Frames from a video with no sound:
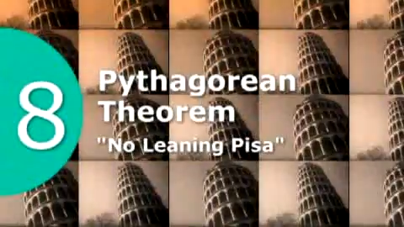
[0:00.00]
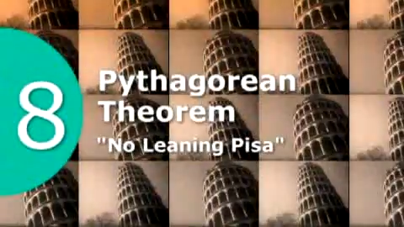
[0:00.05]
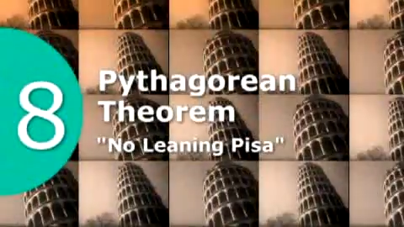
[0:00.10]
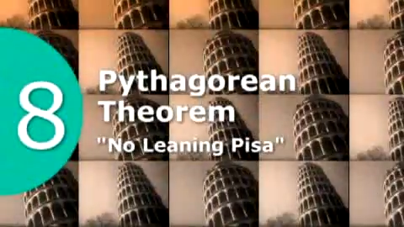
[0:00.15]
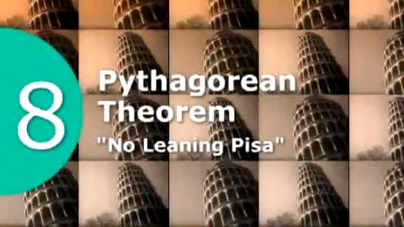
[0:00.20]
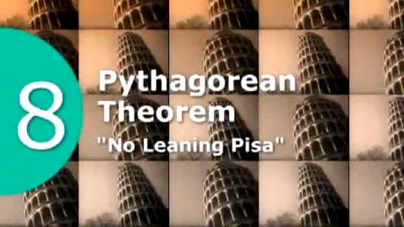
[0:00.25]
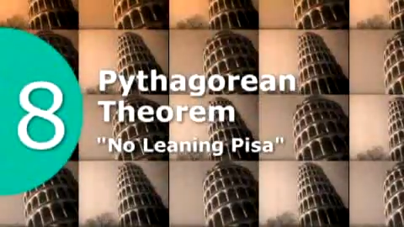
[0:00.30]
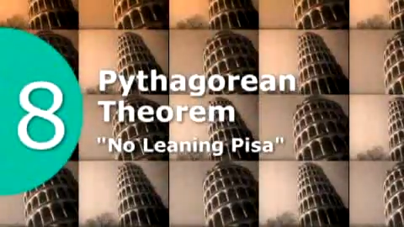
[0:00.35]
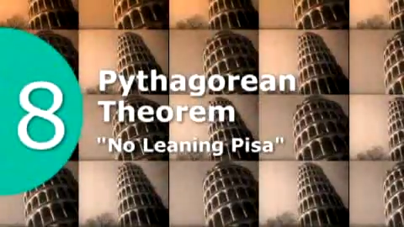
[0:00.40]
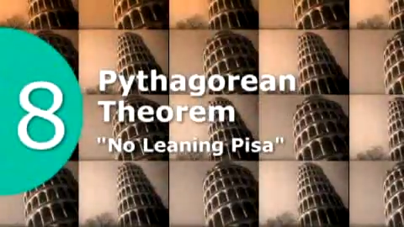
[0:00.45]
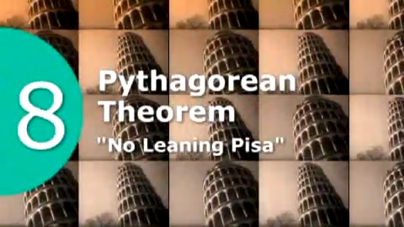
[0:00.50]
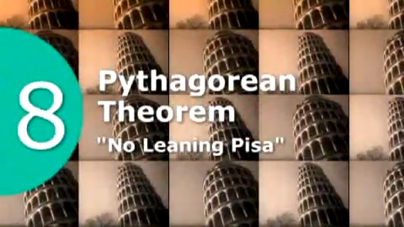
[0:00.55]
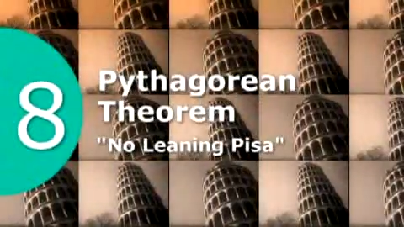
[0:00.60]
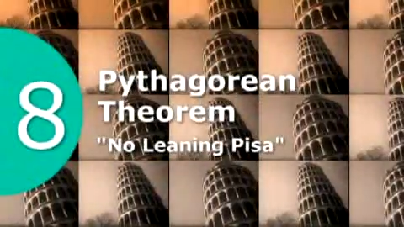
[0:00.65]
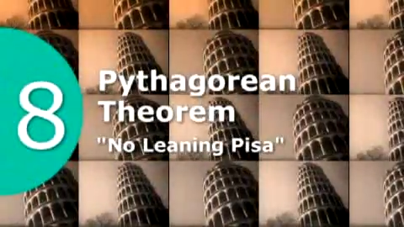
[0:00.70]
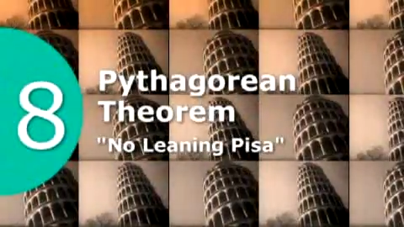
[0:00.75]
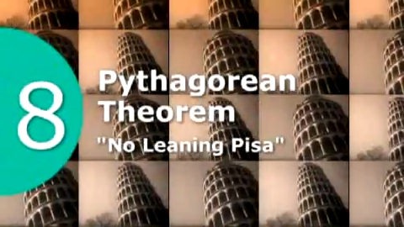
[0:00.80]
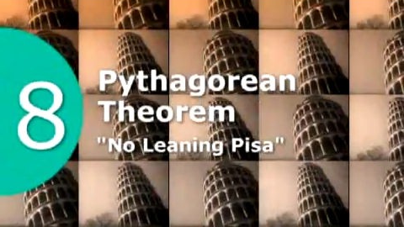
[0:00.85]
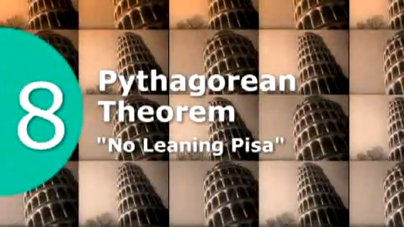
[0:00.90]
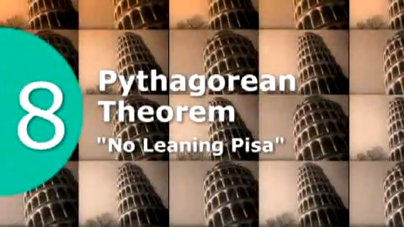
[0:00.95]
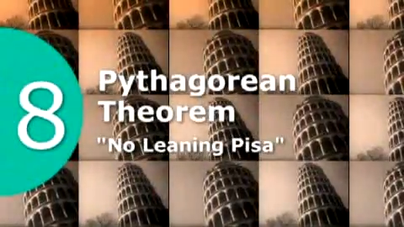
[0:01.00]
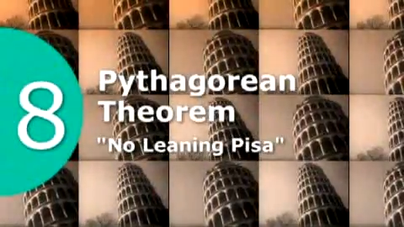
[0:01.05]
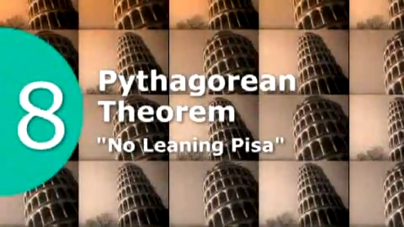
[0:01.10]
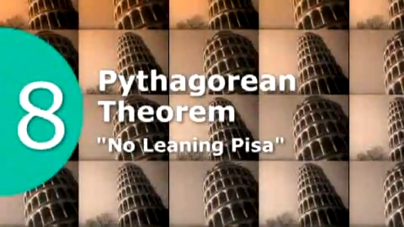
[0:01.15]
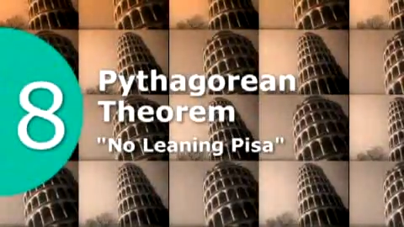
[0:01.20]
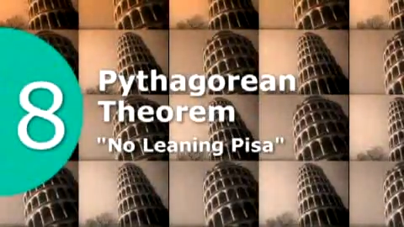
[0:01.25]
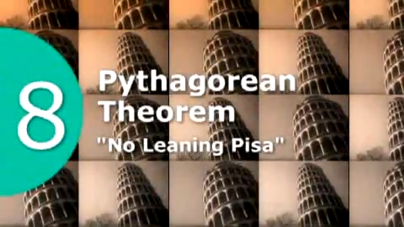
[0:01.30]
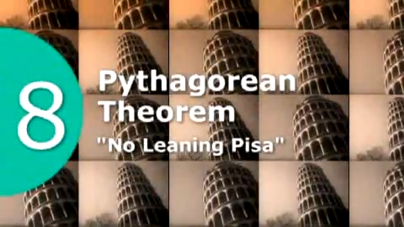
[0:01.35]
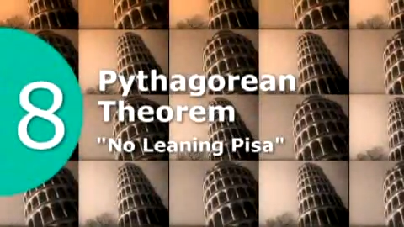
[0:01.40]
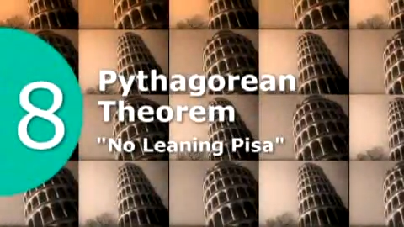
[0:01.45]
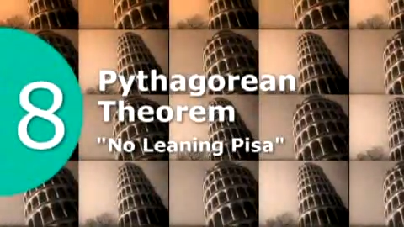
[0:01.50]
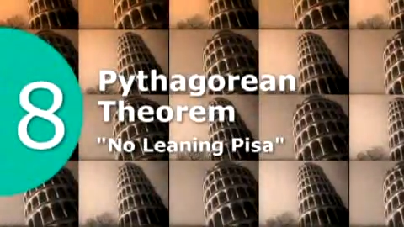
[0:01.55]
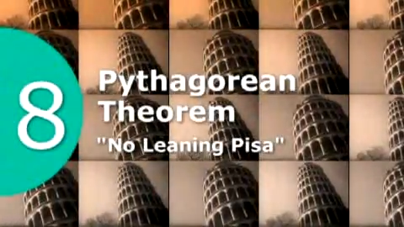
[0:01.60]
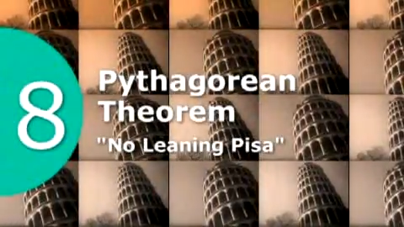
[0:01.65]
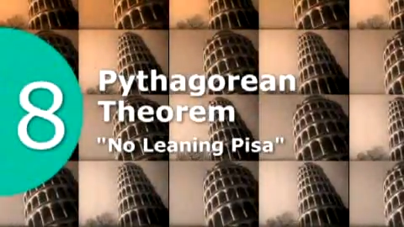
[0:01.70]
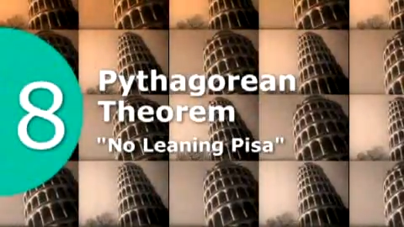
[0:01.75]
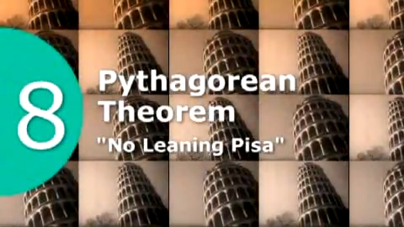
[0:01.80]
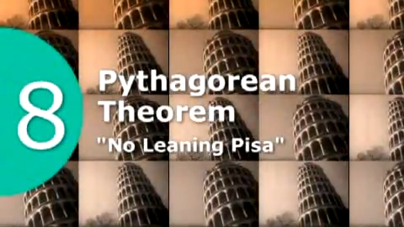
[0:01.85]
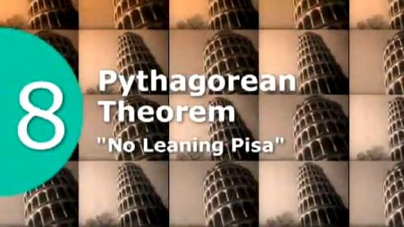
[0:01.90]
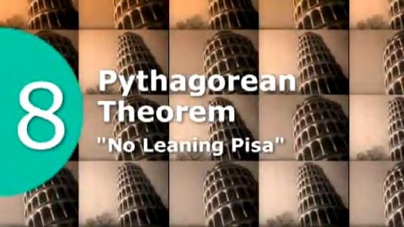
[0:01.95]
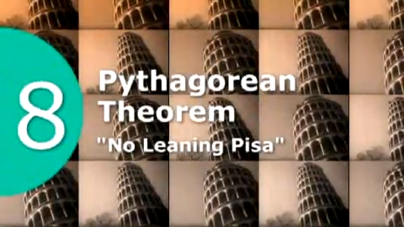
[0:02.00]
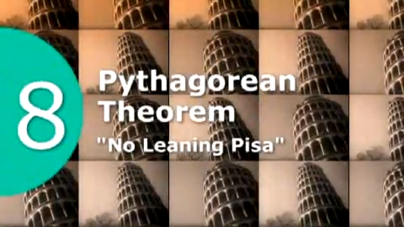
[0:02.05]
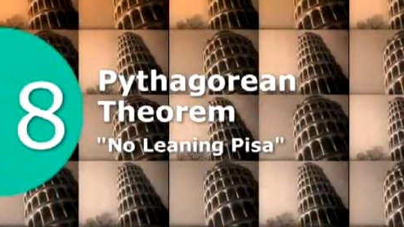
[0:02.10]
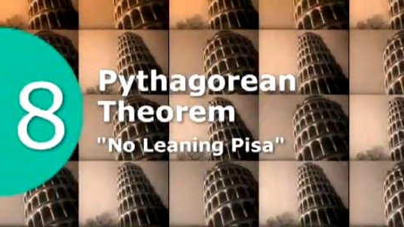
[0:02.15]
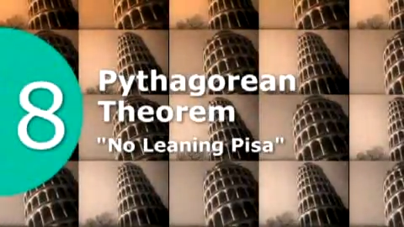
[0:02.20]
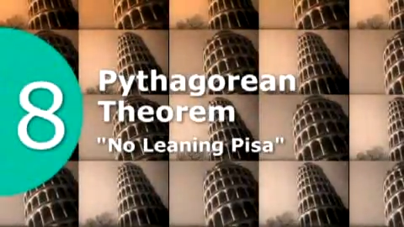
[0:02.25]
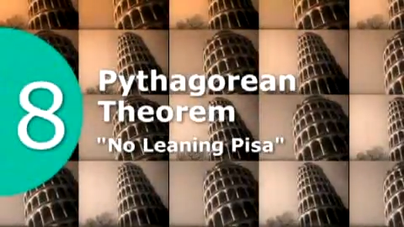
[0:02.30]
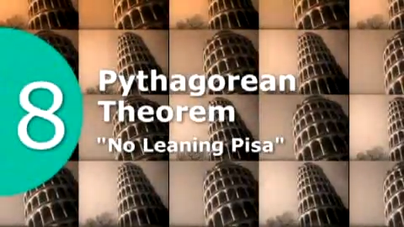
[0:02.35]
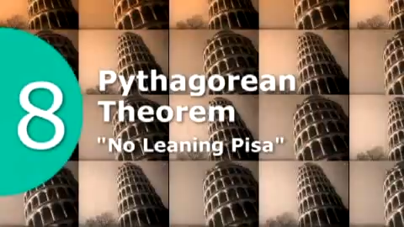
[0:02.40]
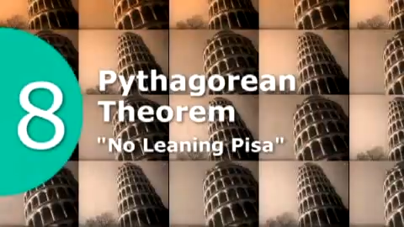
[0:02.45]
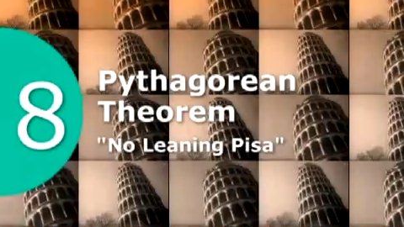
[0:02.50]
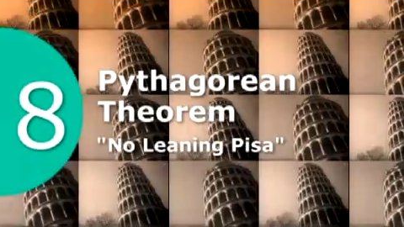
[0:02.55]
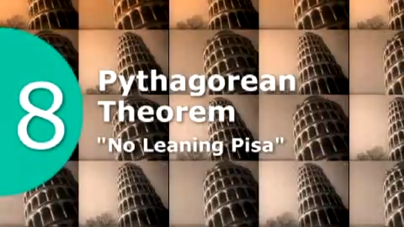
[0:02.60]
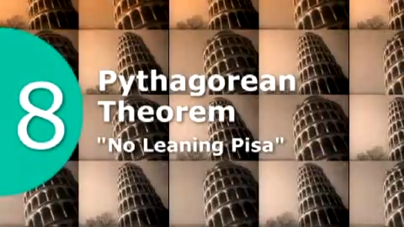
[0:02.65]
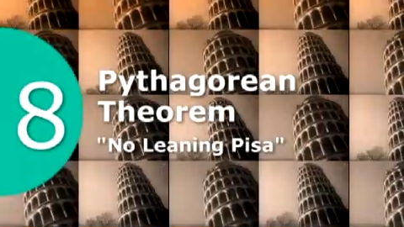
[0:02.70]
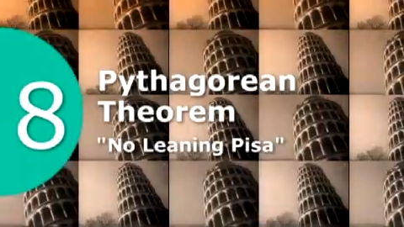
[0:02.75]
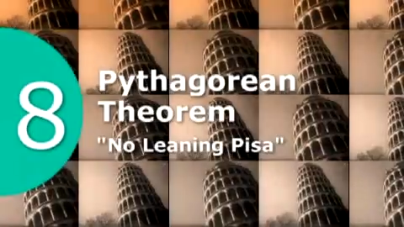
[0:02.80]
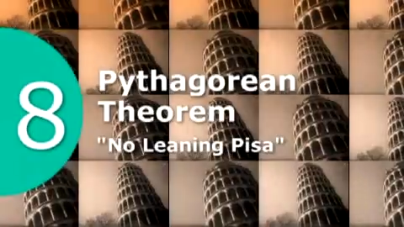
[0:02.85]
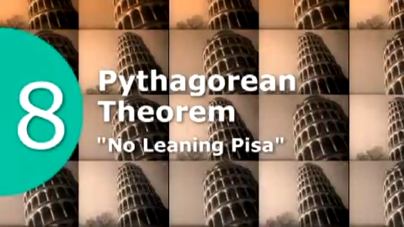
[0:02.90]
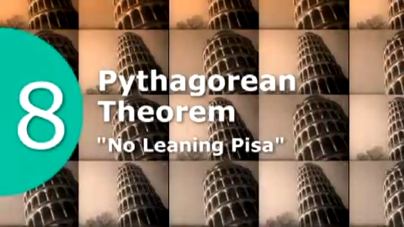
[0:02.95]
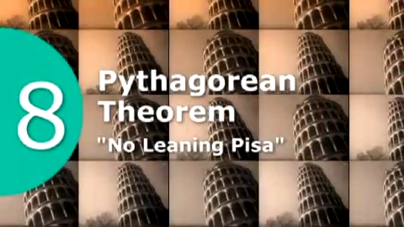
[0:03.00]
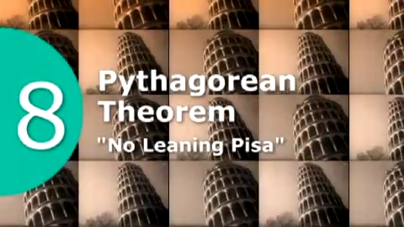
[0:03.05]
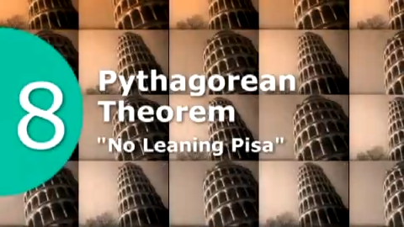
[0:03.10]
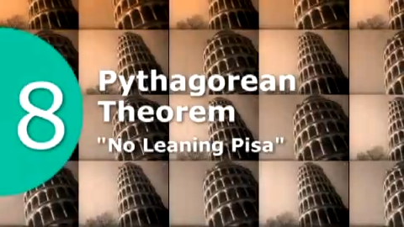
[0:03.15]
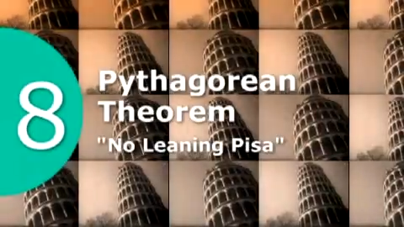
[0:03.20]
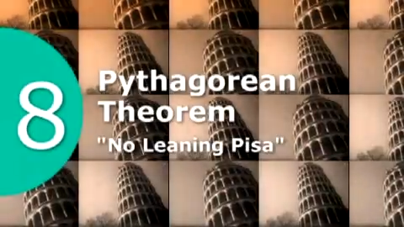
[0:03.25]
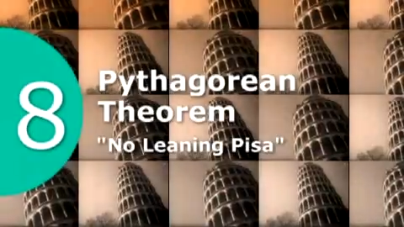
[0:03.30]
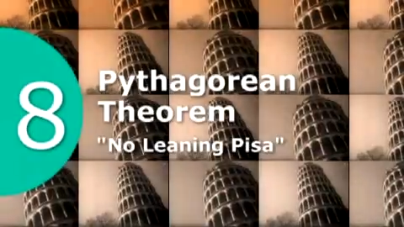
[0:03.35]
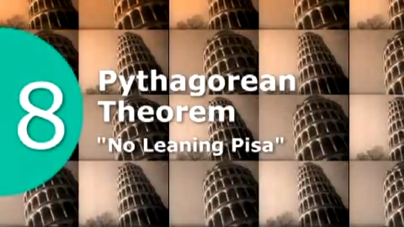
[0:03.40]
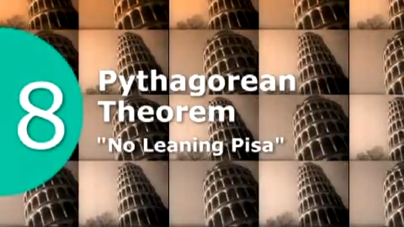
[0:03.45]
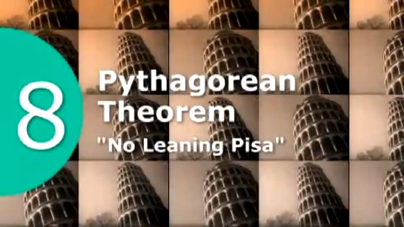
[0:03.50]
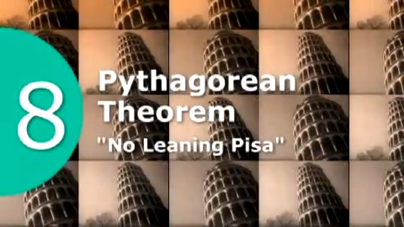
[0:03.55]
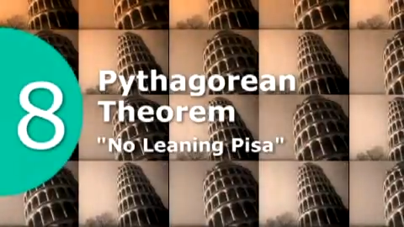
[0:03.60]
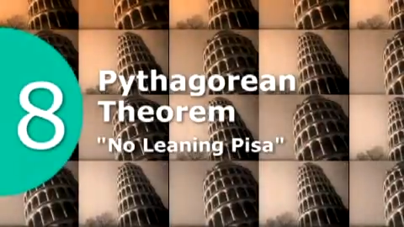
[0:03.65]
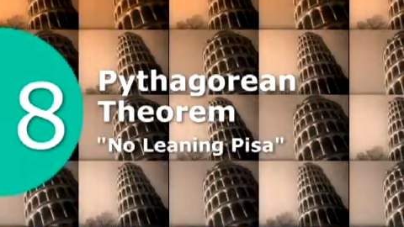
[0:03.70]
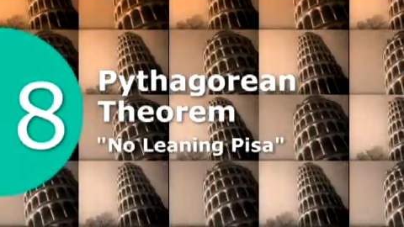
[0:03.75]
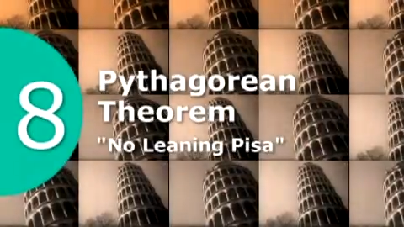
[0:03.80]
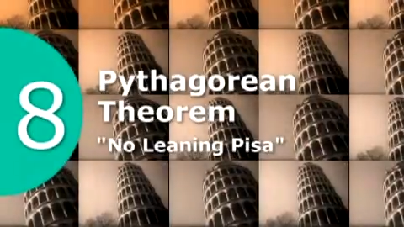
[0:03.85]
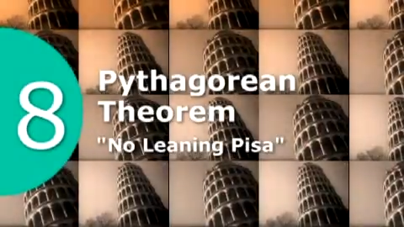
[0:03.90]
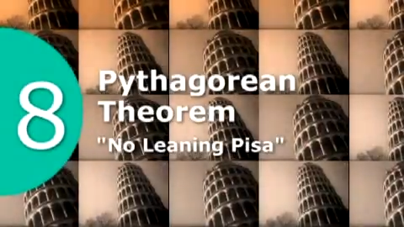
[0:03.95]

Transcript: [unreadable: no face in view]